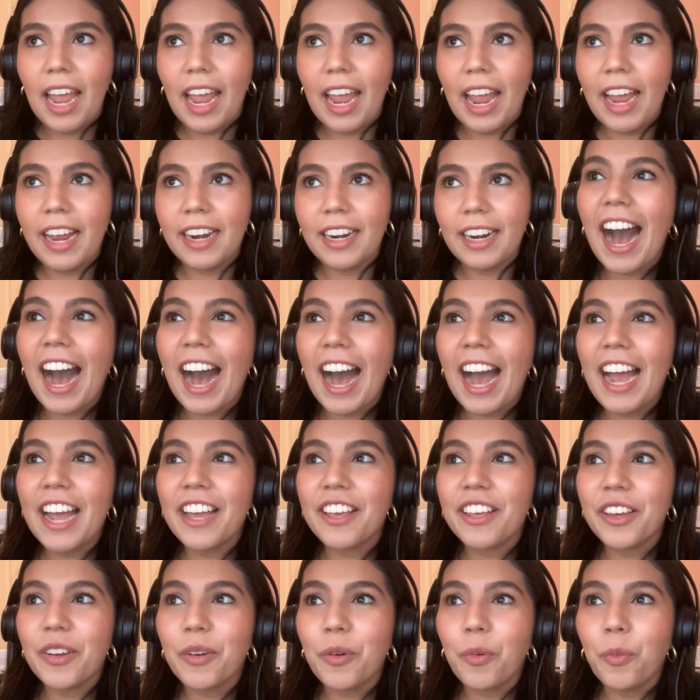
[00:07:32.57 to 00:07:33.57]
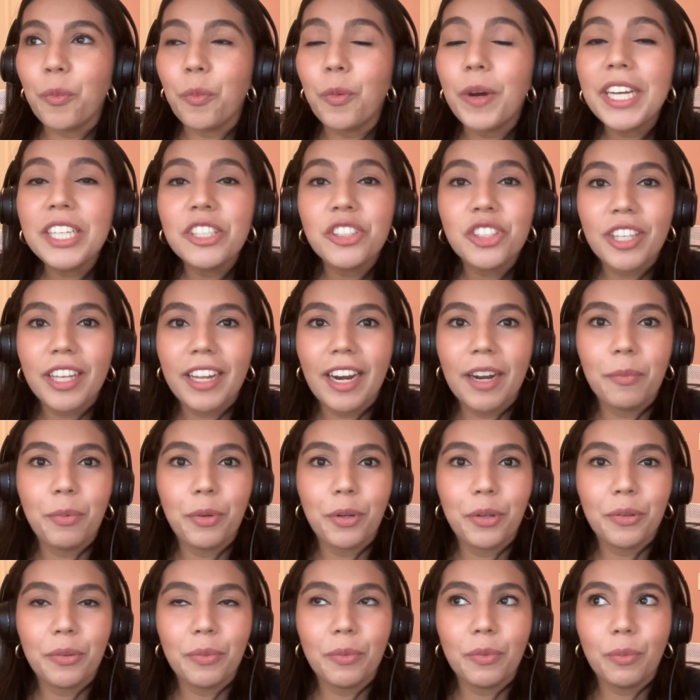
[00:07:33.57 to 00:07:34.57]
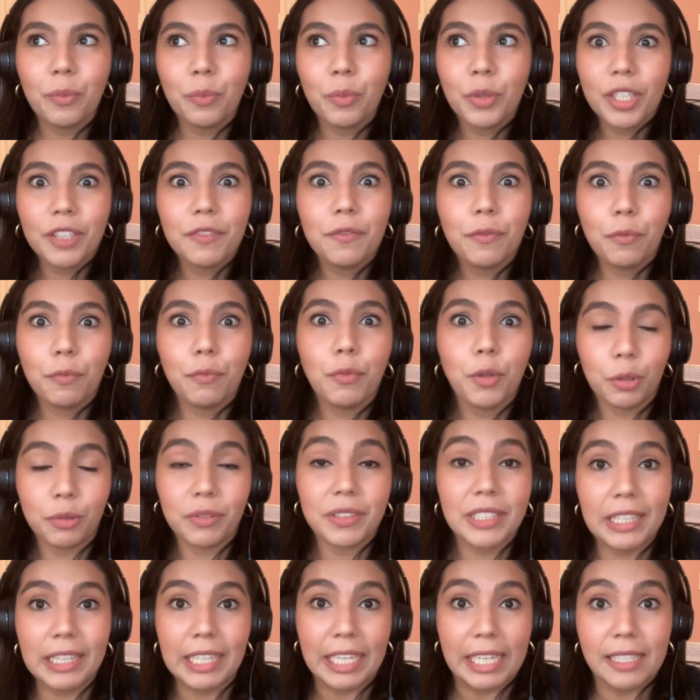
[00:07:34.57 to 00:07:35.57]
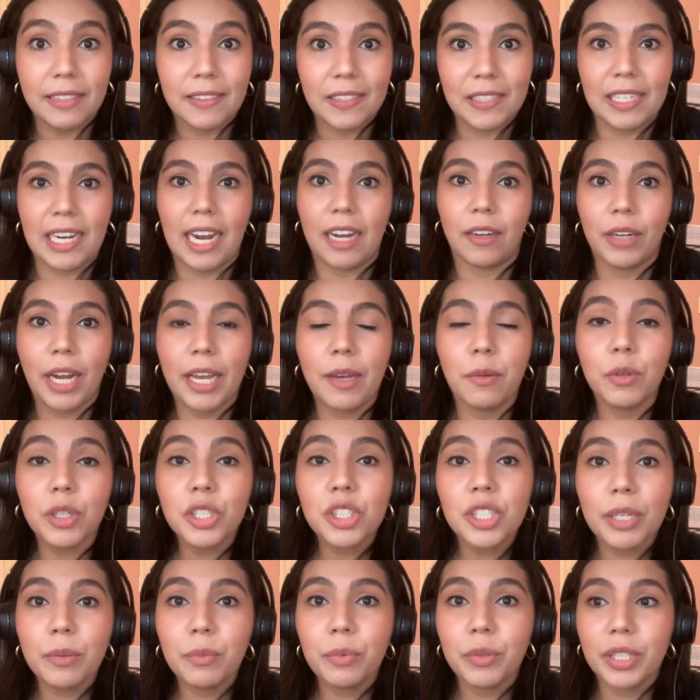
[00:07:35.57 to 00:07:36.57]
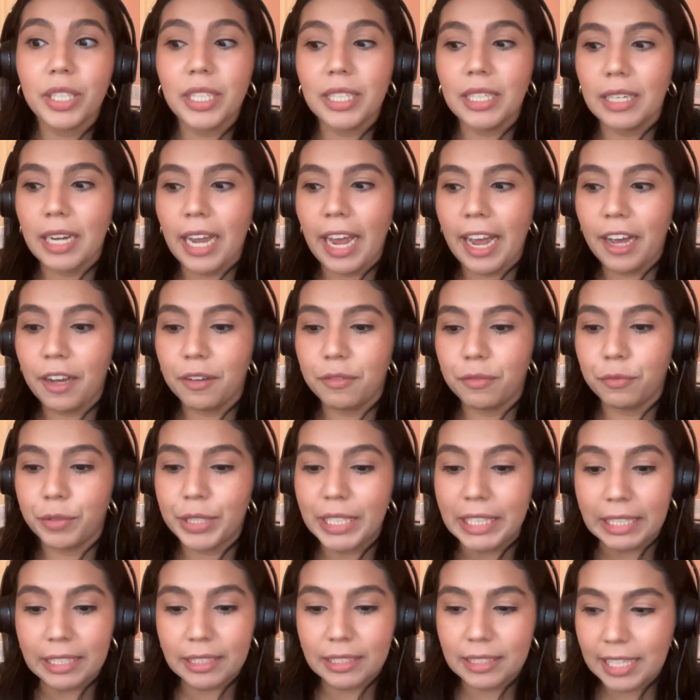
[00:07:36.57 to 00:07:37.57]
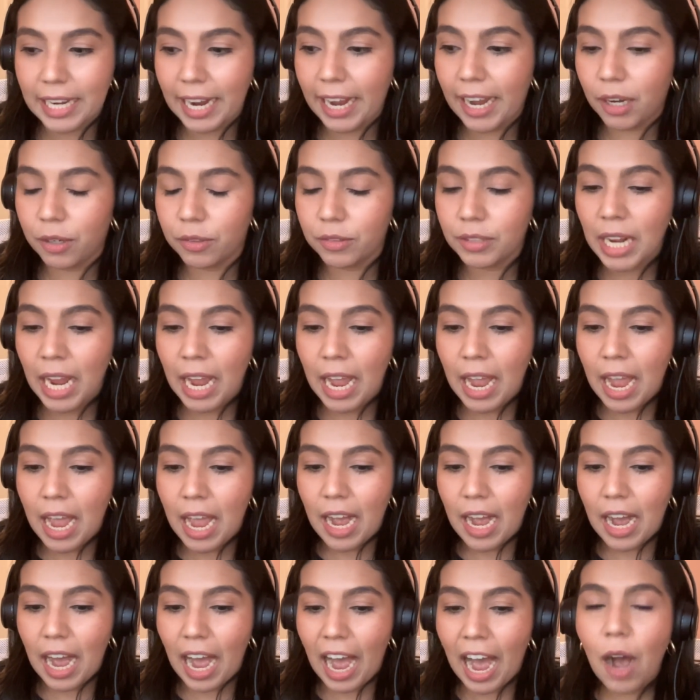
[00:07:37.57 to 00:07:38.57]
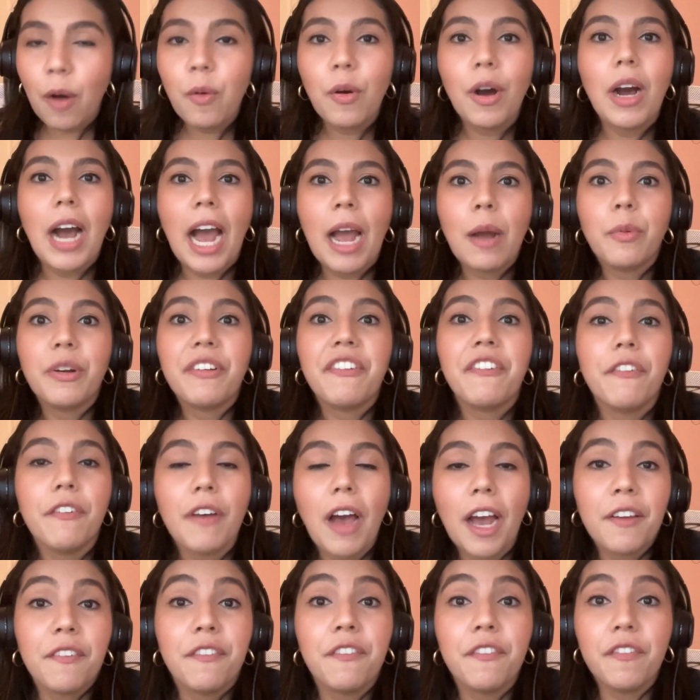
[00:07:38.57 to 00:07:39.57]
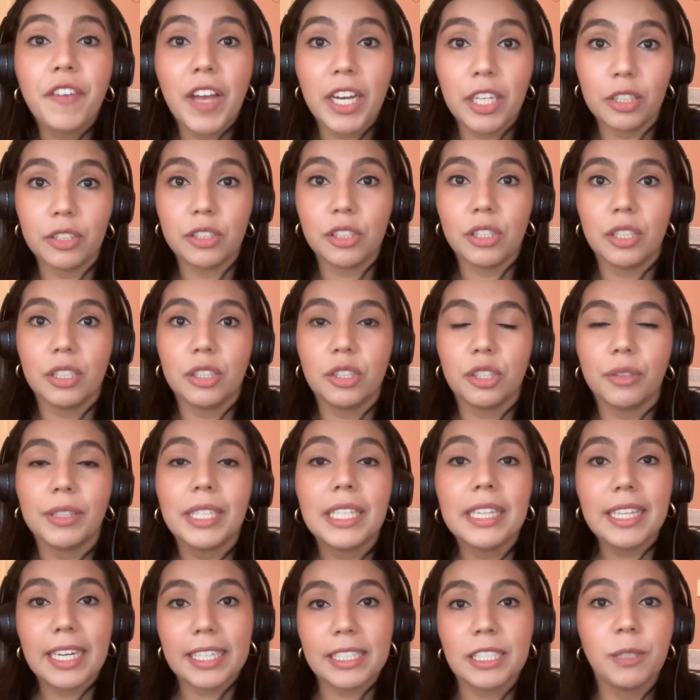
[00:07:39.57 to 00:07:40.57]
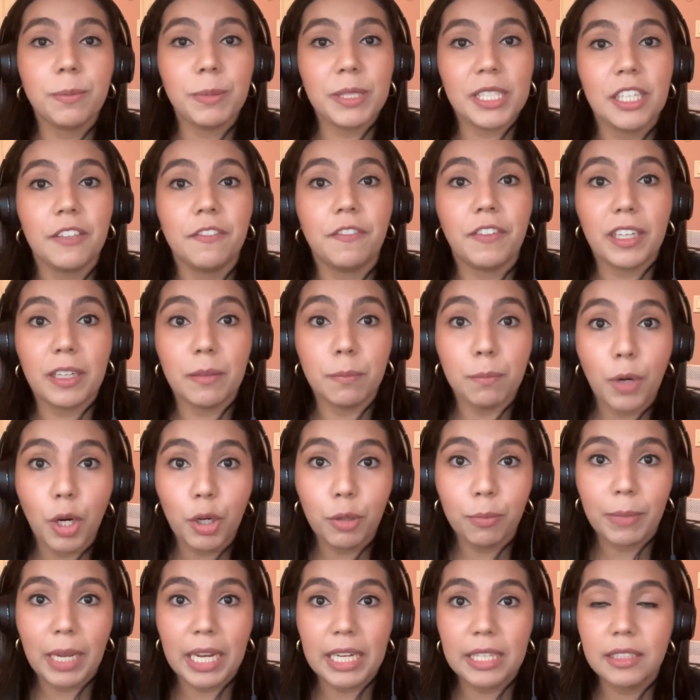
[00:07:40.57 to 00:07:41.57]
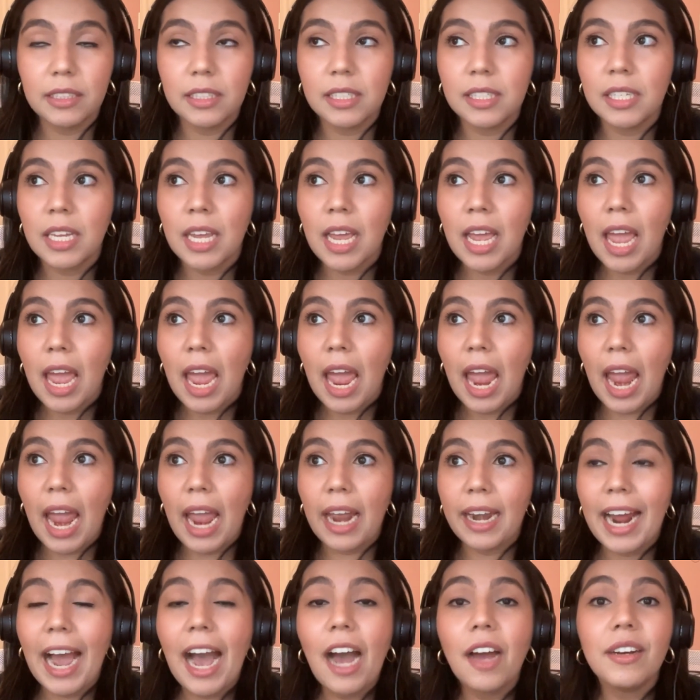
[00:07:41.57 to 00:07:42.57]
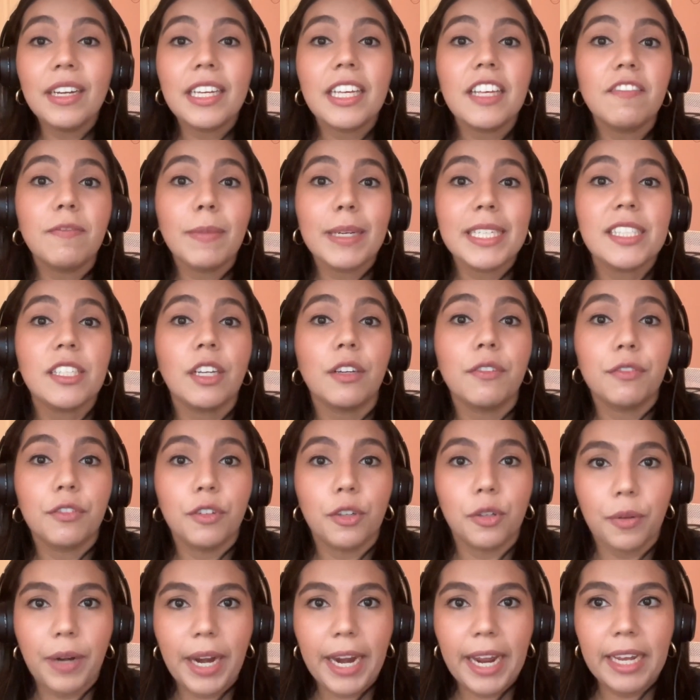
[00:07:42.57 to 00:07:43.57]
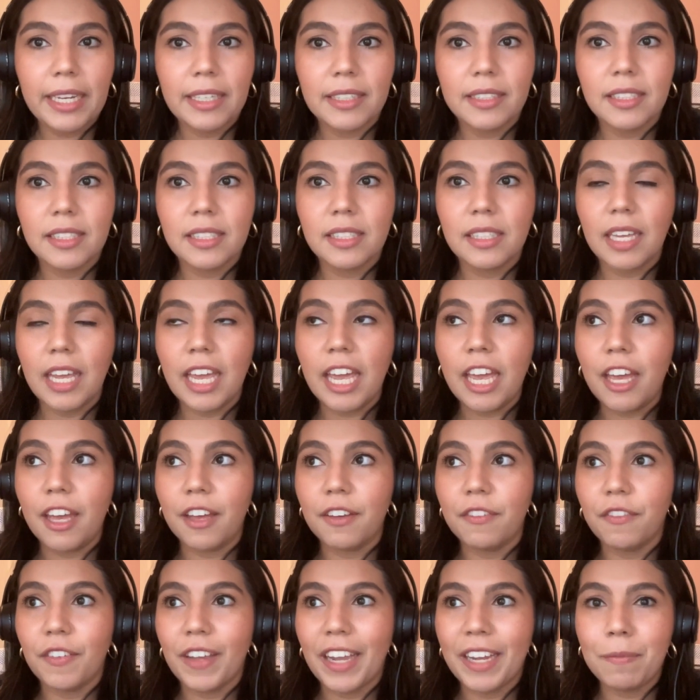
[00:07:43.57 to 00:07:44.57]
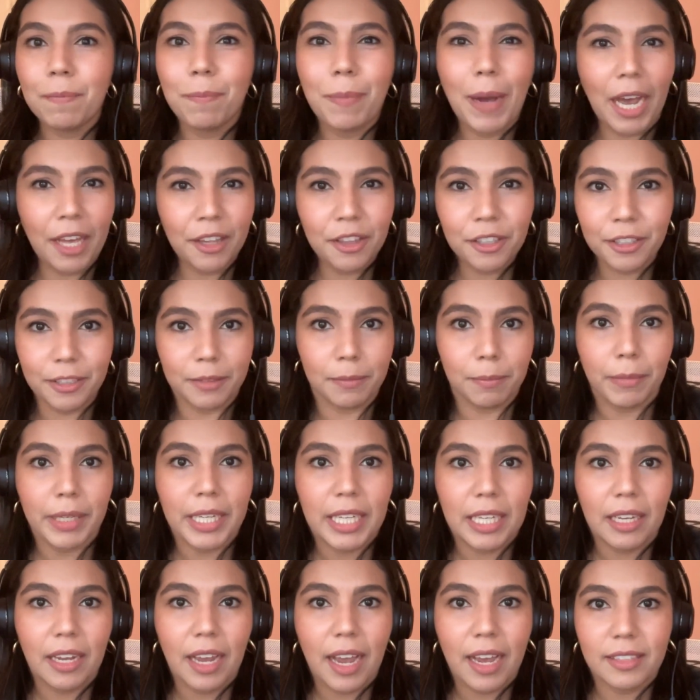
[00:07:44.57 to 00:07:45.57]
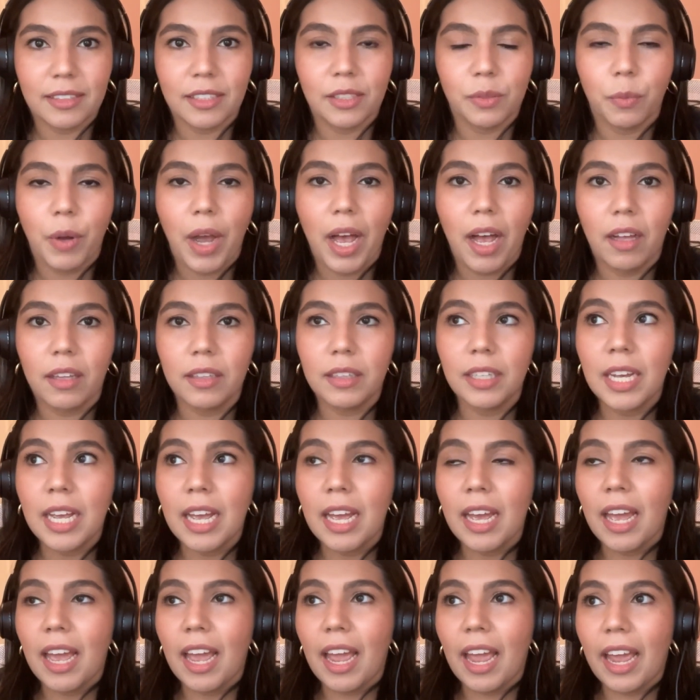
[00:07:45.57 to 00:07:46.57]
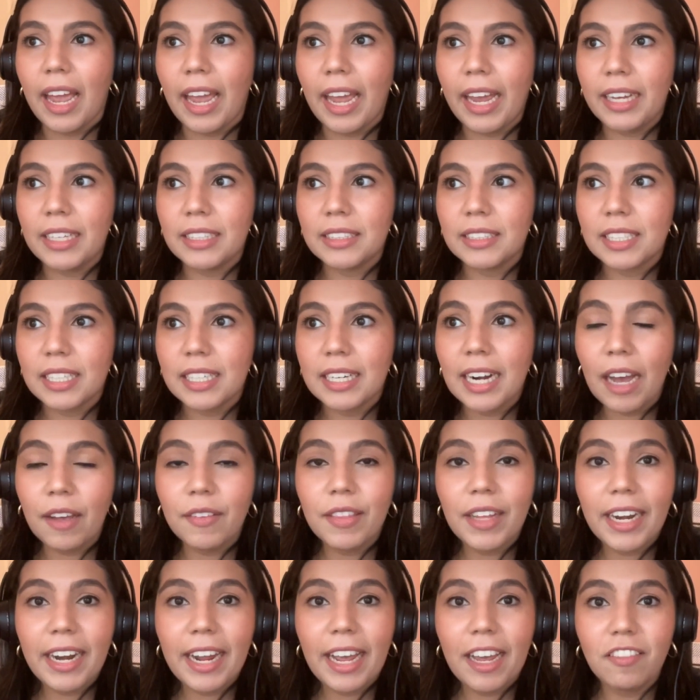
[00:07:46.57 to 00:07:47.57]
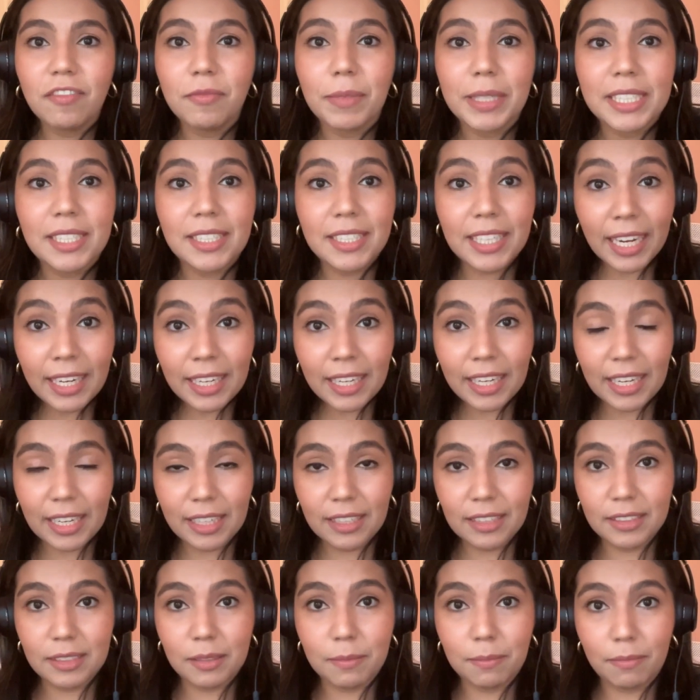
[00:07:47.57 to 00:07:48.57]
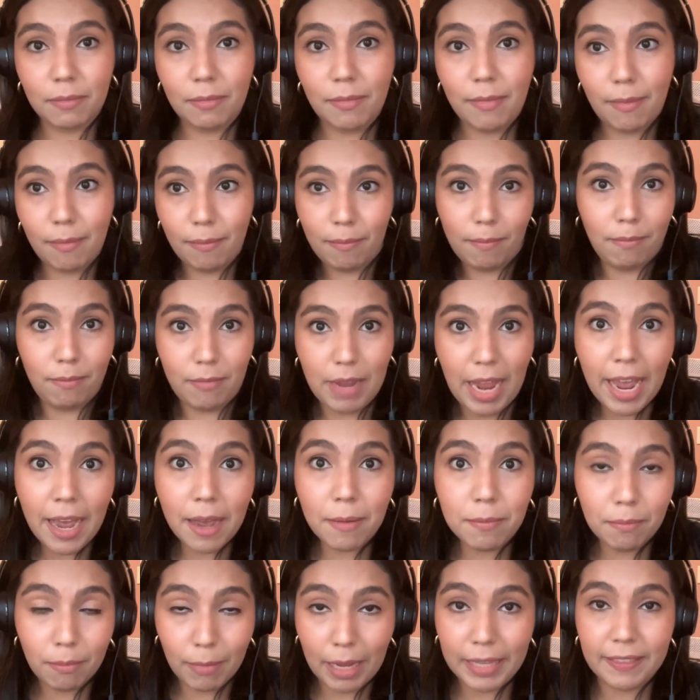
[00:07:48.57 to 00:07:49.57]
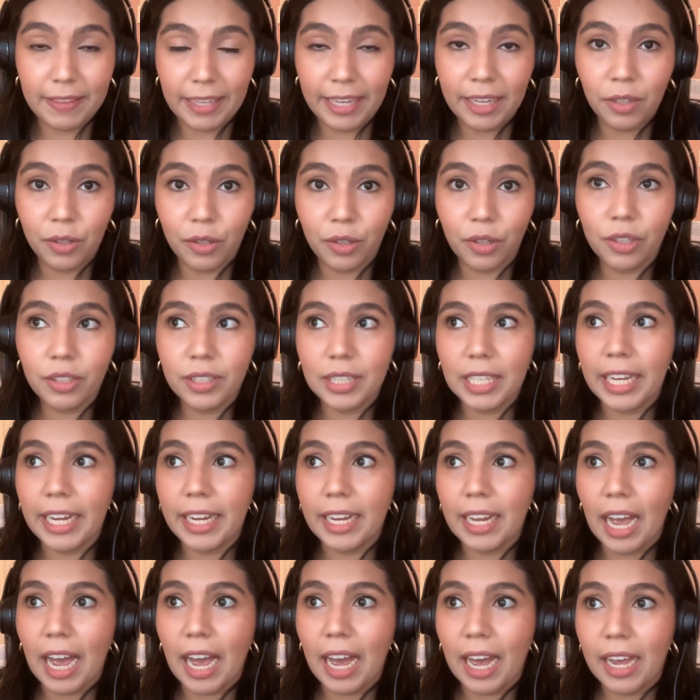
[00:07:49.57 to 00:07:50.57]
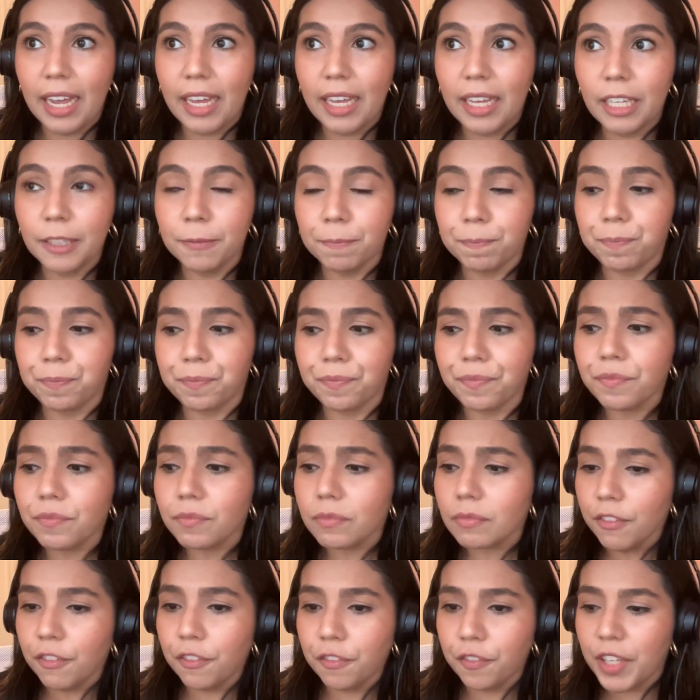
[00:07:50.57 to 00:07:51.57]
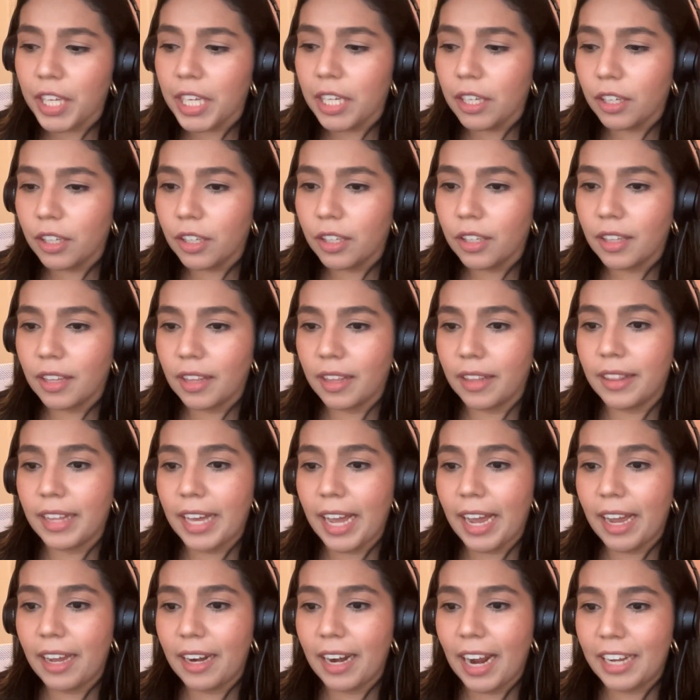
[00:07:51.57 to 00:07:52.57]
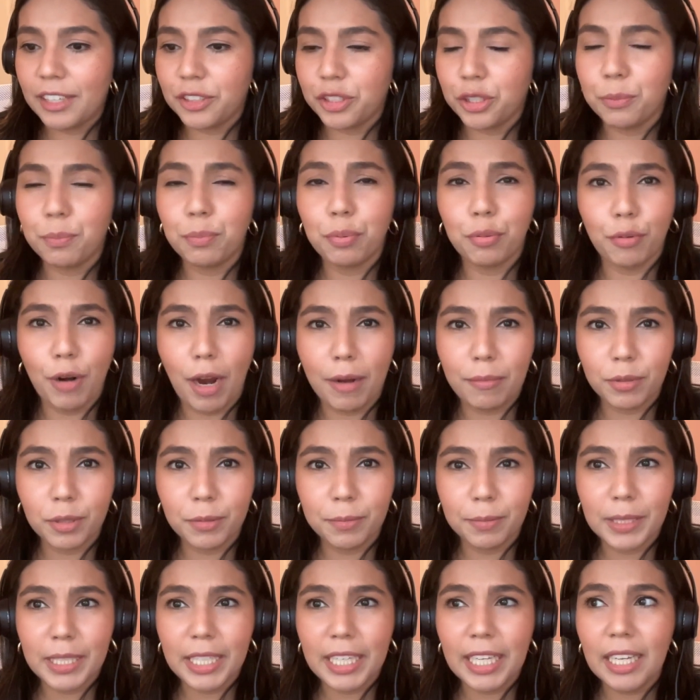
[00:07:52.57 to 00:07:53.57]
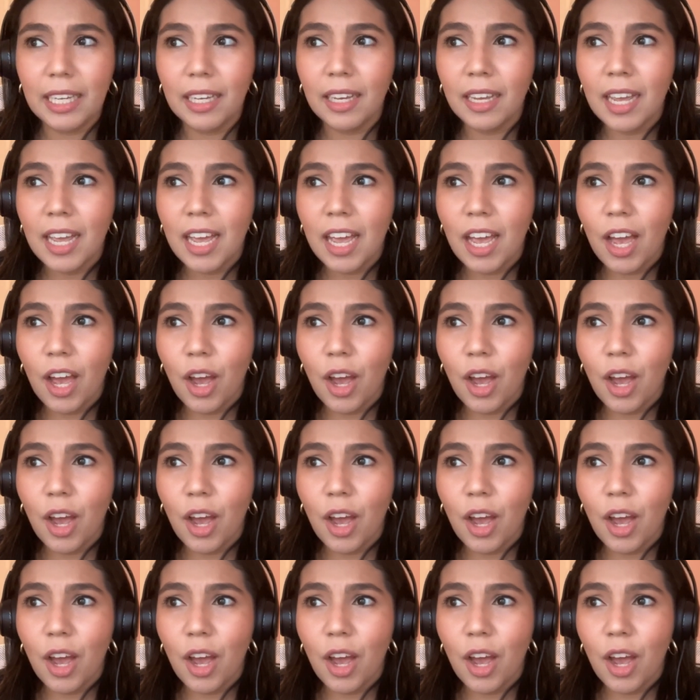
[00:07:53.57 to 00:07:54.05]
And I wish that I would have wrote things down. I wish I would have written down how I felt during that specific moment and how to give myself grace if it bothered me as well. And now that I have my second, Mateo, like, I feel that I should probably